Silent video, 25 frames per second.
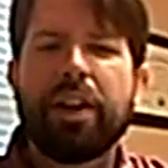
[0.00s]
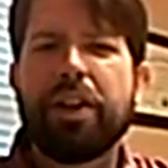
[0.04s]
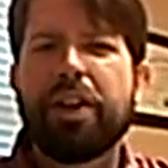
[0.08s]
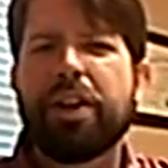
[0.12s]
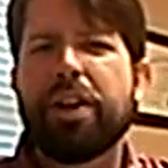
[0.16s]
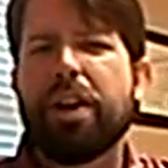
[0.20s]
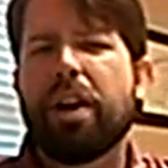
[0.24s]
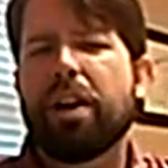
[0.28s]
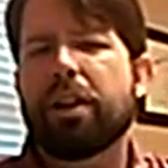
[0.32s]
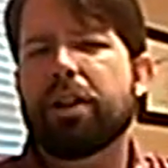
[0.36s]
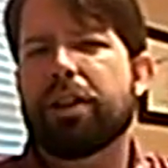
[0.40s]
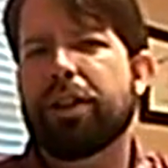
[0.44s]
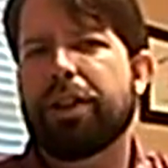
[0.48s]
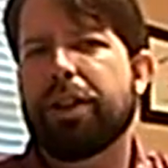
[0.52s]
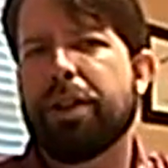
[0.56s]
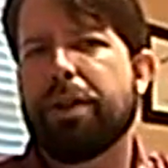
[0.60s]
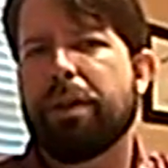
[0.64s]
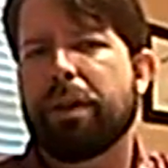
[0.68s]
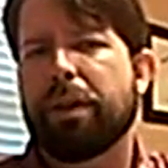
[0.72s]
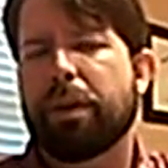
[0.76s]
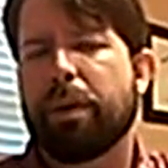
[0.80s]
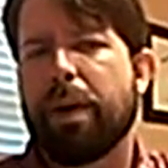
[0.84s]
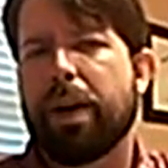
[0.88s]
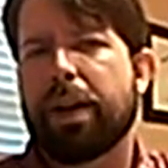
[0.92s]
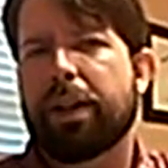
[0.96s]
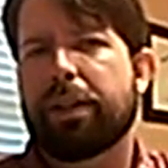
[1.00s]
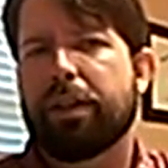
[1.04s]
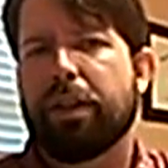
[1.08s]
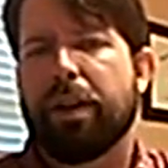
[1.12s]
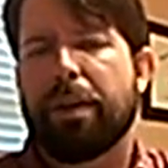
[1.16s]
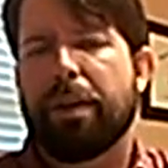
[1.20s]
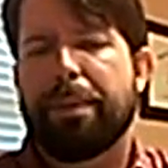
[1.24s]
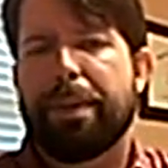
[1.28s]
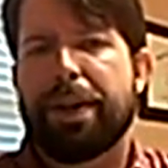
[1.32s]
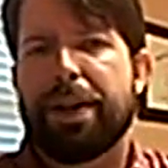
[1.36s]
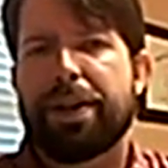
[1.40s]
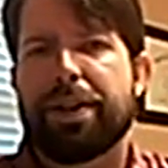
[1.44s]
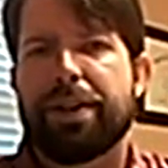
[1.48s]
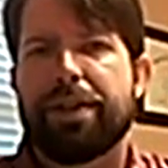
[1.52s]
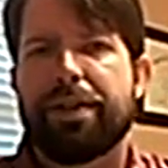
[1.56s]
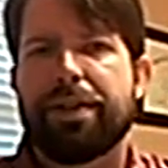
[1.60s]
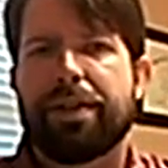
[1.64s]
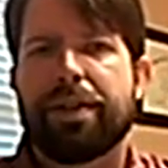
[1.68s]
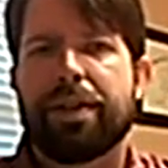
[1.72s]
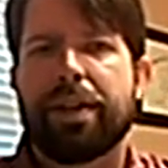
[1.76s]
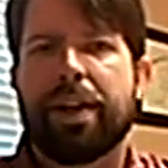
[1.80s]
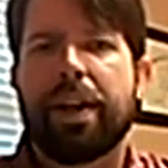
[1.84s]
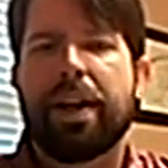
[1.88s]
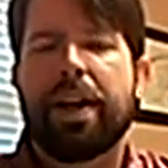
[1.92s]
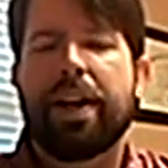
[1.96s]
You can also do requests for
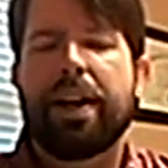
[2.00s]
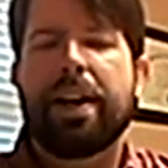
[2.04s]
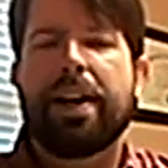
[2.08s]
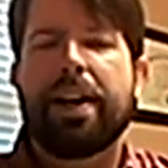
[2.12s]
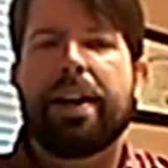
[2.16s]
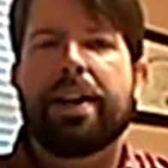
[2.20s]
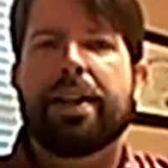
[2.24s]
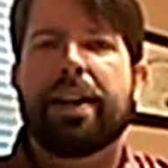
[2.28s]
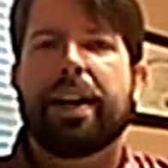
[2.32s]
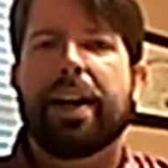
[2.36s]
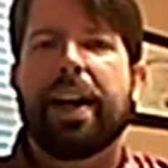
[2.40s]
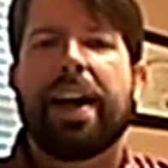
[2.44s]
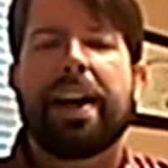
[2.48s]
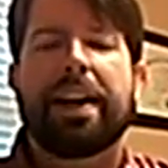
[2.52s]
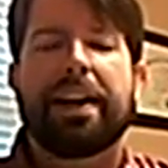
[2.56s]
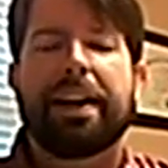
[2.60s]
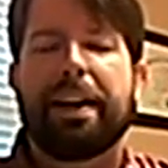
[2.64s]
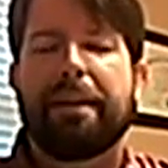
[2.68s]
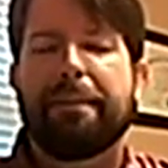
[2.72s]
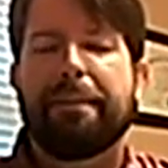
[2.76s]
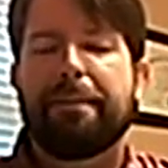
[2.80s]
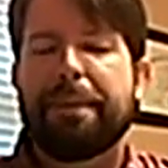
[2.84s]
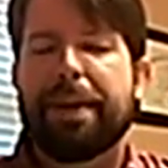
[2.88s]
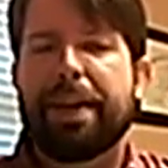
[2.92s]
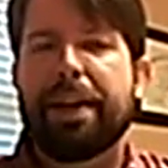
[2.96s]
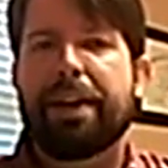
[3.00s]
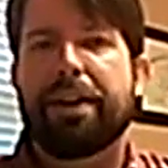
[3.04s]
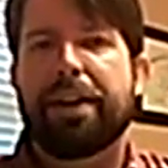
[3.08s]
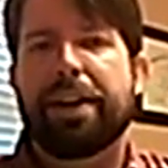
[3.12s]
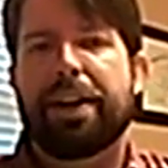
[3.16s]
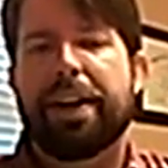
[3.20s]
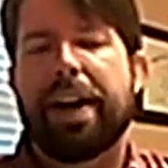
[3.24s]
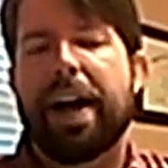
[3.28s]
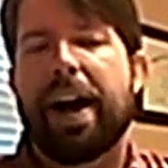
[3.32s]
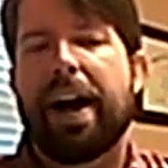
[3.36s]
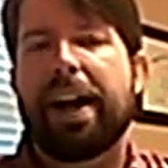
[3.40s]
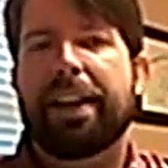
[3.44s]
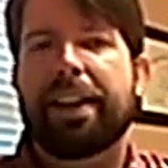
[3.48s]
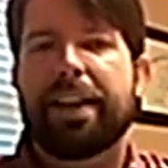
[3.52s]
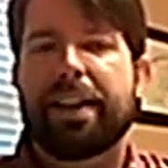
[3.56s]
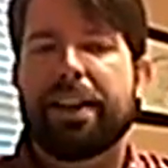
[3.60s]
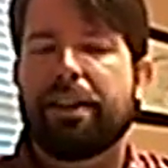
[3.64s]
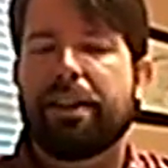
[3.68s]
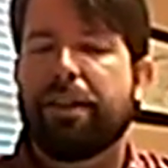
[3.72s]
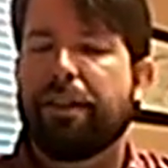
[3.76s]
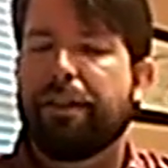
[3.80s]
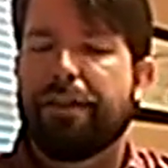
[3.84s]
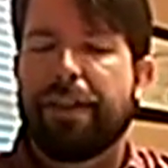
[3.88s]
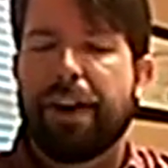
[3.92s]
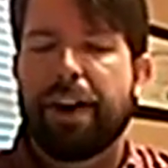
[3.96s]
admissions, saying, hey, admit or deny
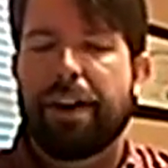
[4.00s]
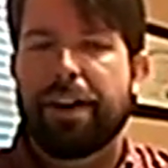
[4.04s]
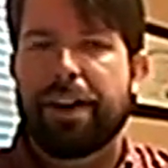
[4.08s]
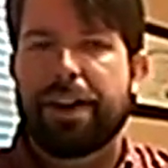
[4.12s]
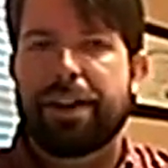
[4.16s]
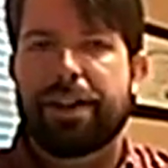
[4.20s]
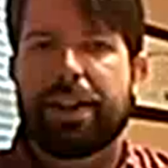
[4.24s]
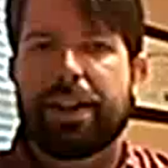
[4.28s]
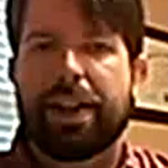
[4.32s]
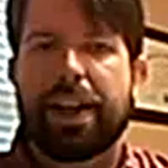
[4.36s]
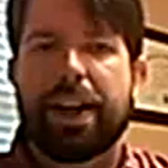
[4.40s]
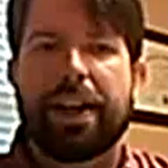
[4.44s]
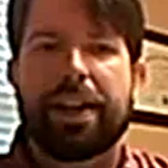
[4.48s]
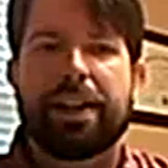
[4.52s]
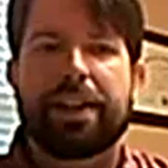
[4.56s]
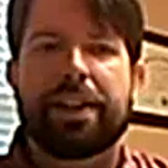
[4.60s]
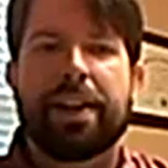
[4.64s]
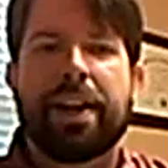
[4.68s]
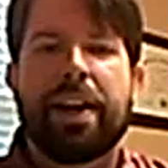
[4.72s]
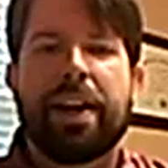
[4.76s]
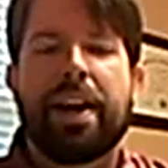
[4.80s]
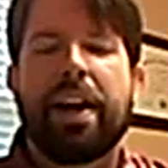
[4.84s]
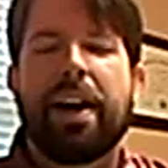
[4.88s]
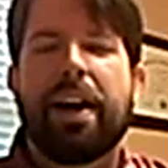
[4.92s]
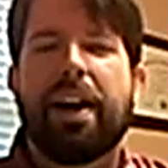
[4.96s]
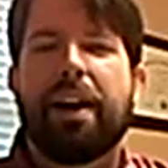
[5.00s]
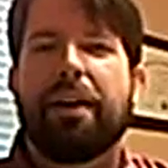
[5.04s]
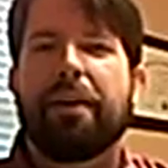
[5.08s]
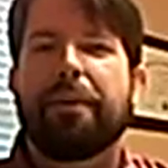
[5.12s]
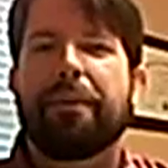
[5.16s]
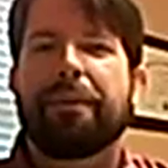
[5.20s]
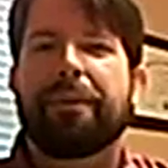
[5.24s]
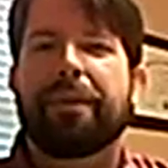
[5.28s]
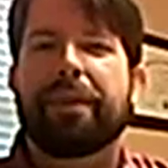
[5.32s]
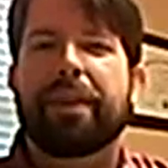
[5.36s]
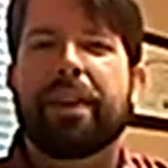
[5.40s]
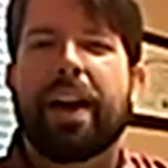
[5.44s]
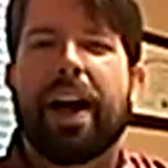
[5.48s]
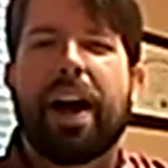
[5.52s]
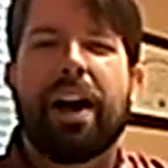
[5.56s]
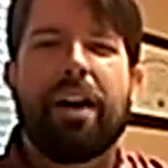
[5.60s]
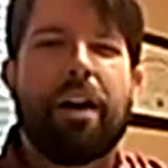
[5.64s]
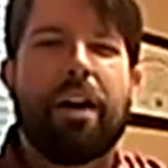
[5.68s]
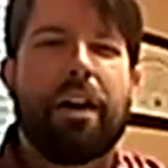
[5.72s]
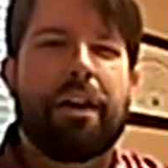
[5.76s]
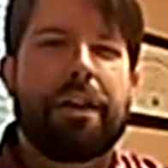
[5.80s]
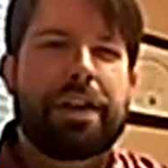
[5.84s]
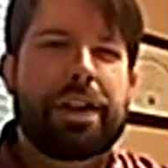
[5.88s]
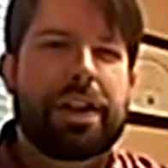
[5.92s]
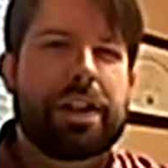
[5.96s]
these various things. Our
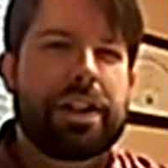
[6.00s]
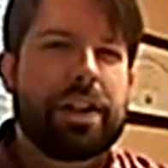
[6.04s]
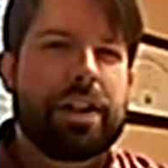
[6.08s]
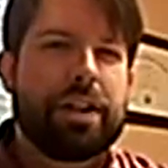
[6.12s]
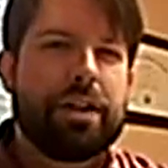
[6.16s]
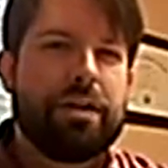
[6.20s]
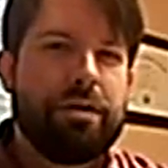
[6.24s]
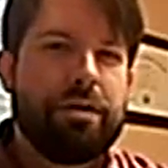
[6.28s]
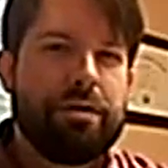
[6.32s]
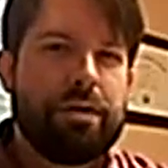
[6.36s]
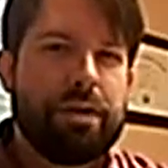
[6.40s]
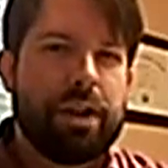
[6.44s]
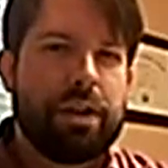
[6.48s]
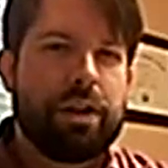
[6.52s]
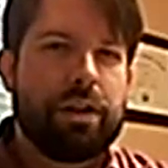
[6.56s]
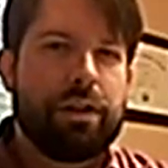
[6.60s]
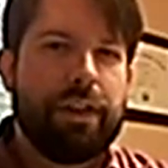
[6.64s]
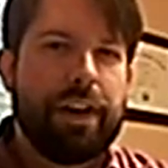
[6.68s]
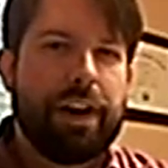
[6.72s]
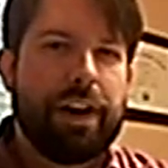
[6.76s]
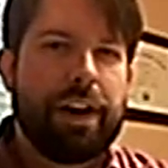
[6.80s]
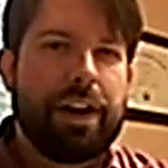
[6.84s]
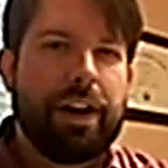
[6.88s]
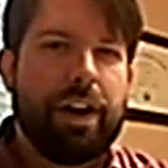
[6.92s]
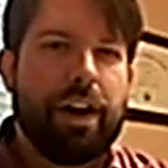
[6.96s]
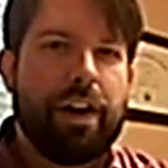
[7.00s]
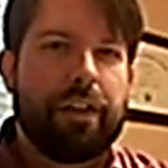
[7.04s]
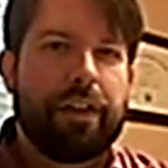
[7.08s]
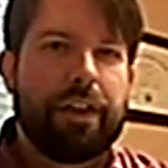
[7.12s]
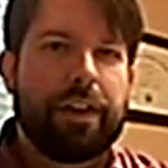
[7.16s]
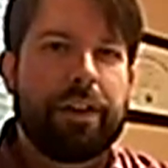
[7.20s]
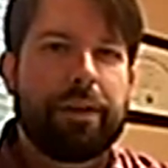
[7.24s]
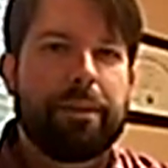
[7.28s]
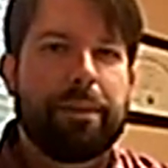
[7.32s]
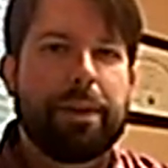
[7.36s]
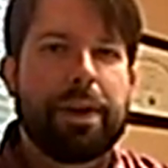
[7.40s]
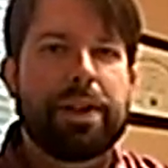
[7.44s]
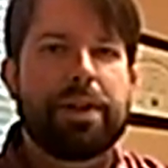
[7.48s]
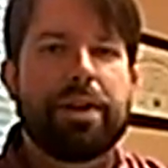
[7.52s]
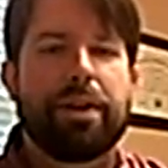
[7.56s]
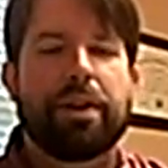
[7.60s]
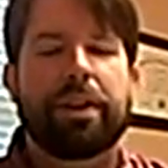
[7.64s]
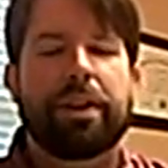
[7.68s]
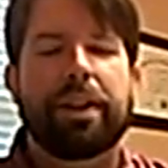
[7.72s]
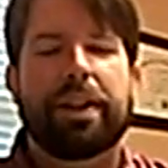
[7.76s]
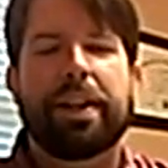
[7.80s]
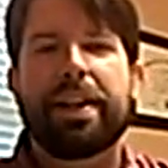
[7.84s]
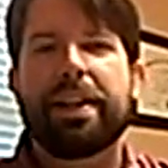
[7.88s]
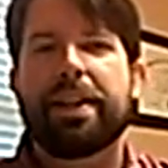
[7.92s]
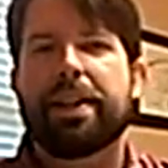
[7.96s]
office doesn't use those very often, but
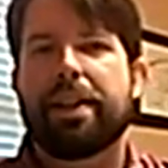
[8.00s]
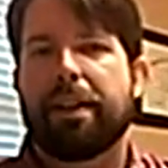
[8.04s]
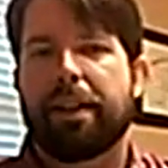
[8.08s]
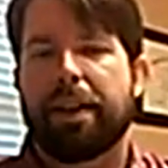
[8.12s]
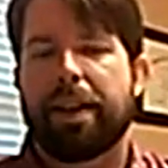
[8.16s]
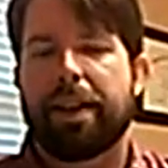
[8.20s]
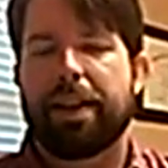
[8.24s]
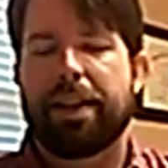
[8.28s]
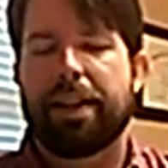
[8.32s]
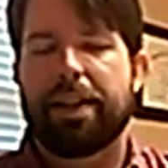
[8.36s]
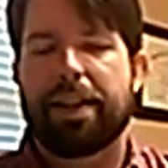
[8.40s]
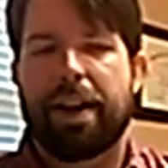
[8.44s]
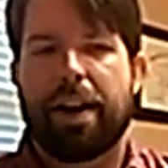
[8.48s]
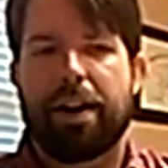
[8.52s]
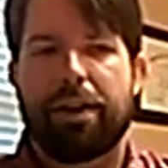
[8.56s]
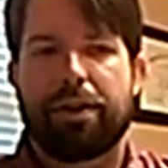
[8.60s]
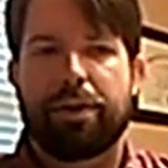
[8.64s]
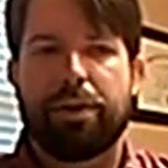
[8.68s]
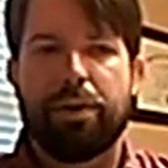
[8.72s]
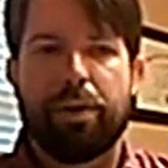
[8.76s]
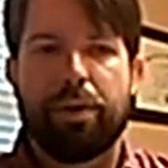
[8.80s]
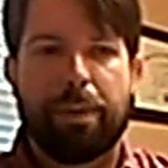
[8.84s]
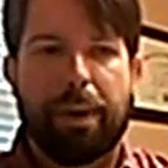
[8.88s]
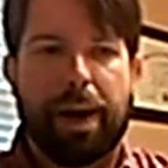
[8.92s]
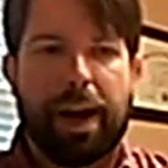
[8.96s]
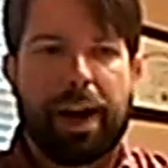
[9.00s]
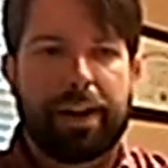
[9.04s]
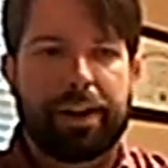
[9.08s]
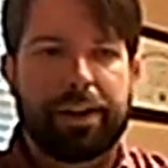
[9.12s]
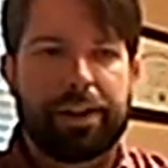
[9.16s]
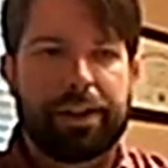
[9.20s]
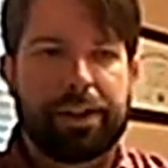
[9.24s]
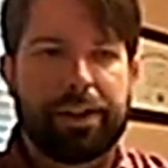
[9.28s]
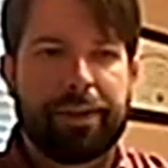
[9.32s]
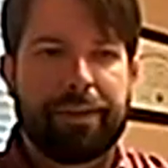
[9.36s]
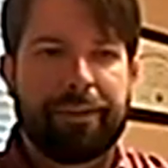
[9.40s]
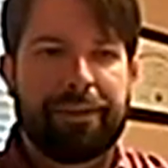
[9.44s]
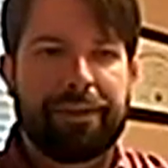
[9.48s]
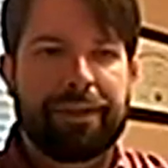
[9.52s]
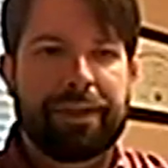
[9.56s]
certainly it is something that's in our toolbox.